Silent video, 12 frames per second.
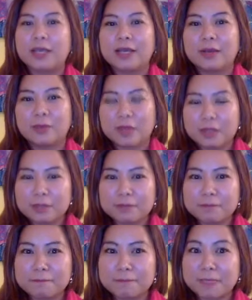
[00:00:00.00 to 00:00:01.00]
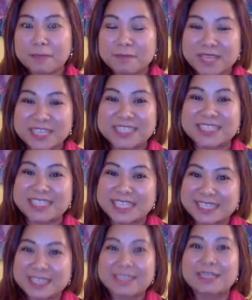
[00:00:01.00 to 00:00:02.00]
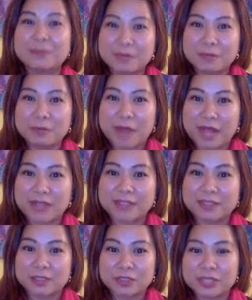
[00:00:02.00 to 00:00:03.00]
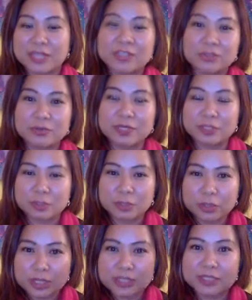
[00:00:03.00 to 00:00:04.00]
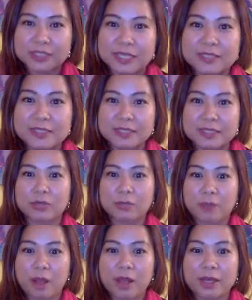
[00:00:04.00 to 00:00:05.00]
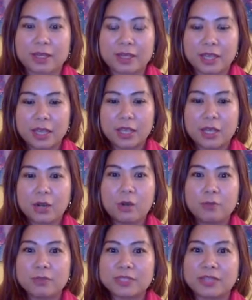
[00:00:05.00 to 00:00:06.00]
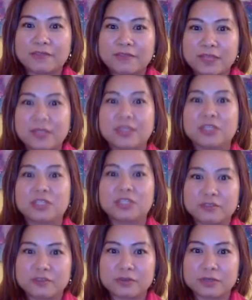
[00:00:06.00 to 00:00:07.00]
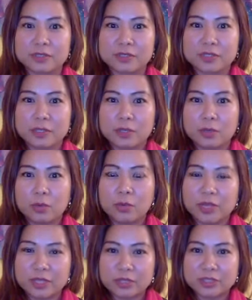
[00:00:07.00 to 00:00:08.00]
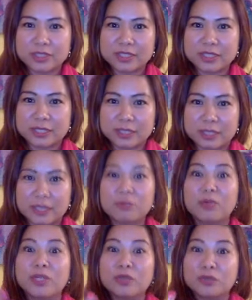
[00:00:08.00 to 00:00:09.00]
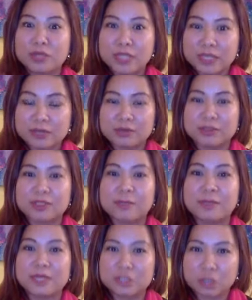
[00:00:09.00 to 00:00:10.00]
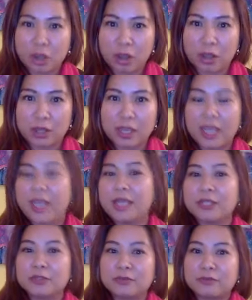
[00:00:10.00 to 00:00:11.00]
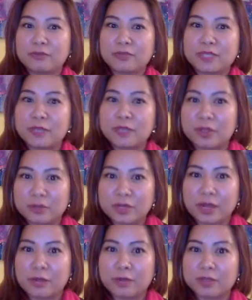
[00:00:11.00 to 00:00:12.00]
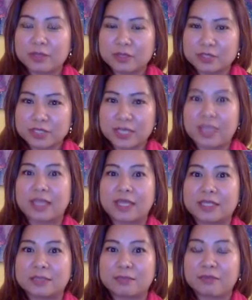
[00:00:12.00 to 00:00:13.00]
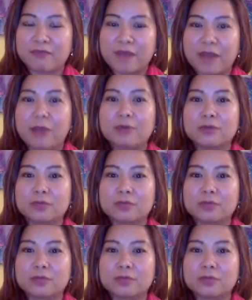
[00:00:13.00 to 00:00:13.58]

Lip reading: Well, because it takes a little bit of practice to center in, so you can sense it in your body, almost like feeling the shivers when you see and when you hear somebody talk, to see whether or not what they're saying is profound or